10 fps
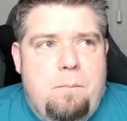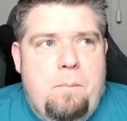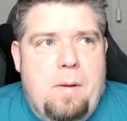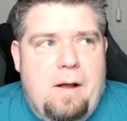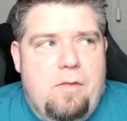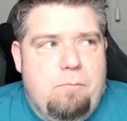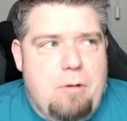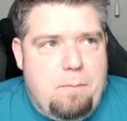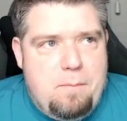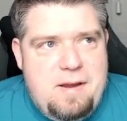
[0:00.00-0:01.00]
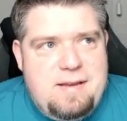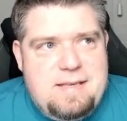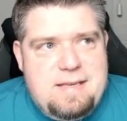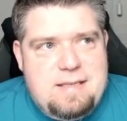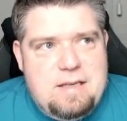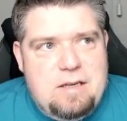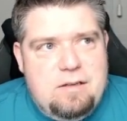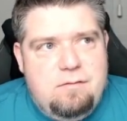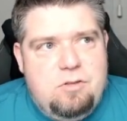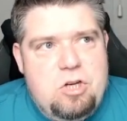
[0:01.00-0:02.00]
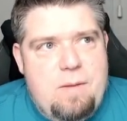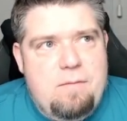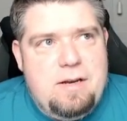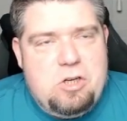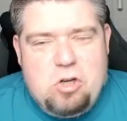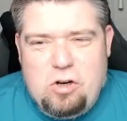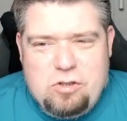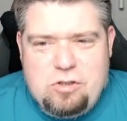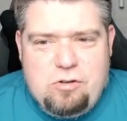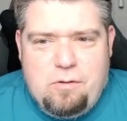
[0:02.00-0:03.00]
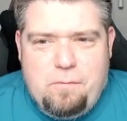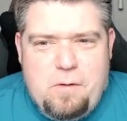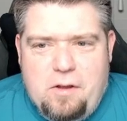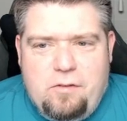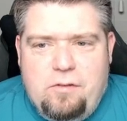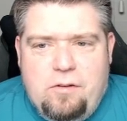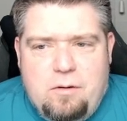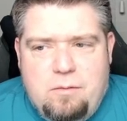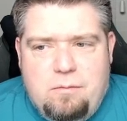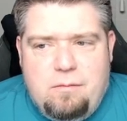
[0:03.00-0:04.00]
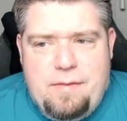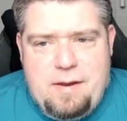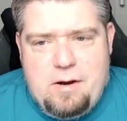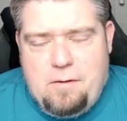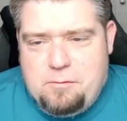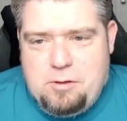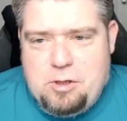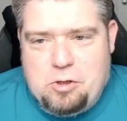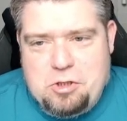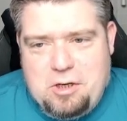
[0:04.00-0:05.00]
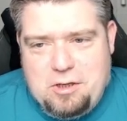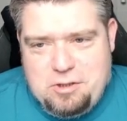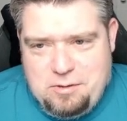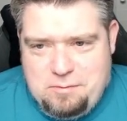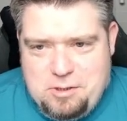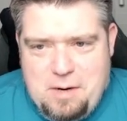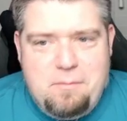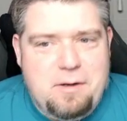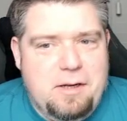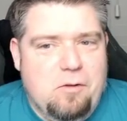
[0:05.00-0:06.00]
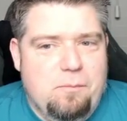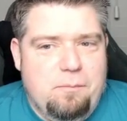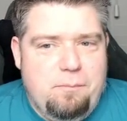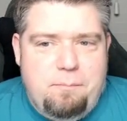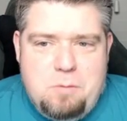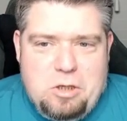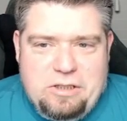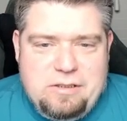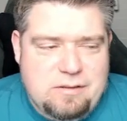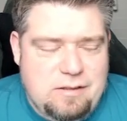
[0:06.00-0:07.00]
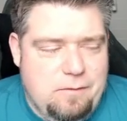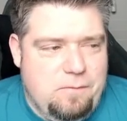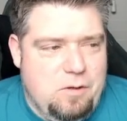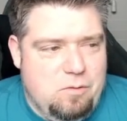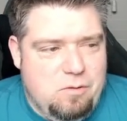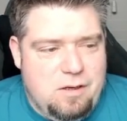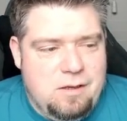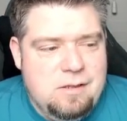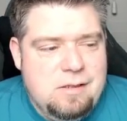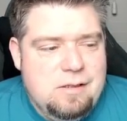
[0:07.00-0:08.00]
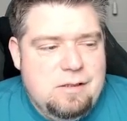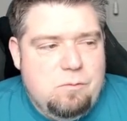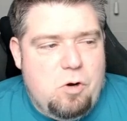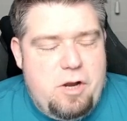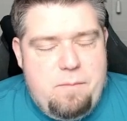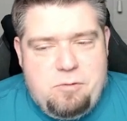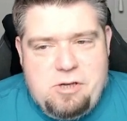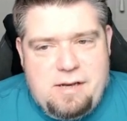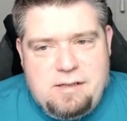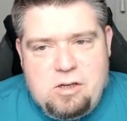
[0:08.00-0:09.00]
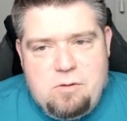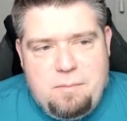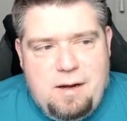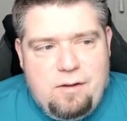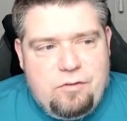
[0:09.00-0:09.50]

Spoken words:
But the problem is that generally charges struck first, so, and then after he got charged, you generally got mullered if you weren't in protracted combat.